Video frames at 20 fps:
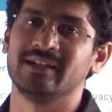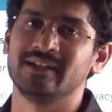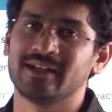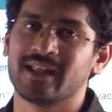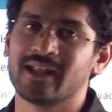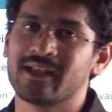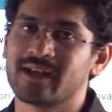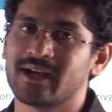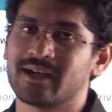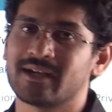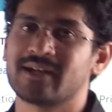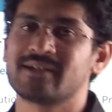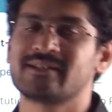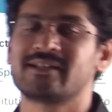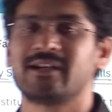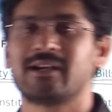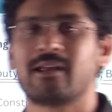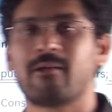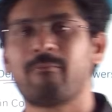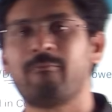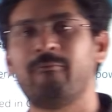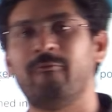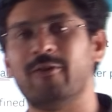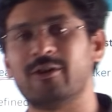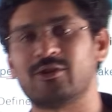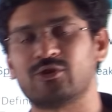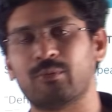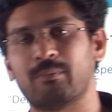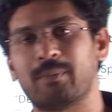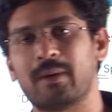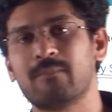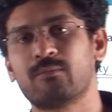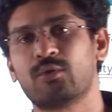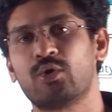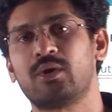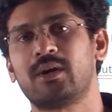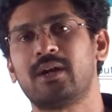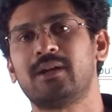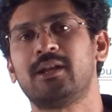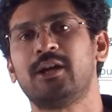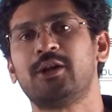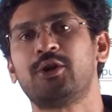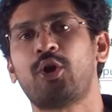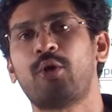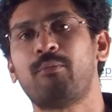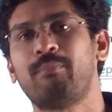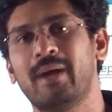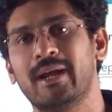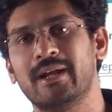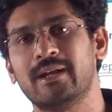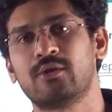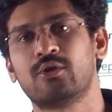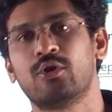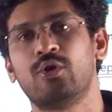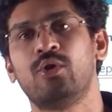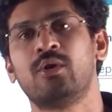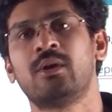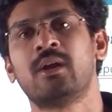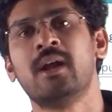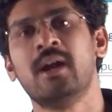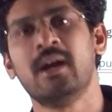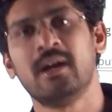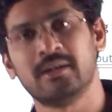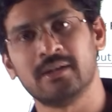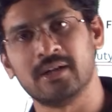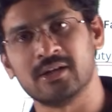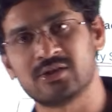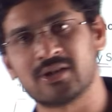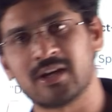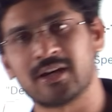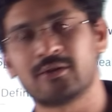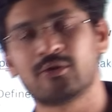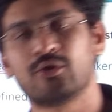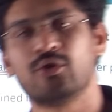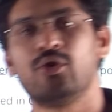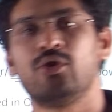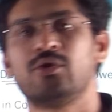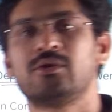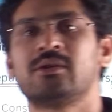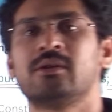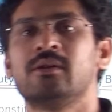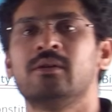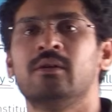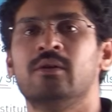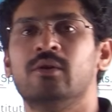integrated setup where Supreme Court at the top, High Court, District Courts.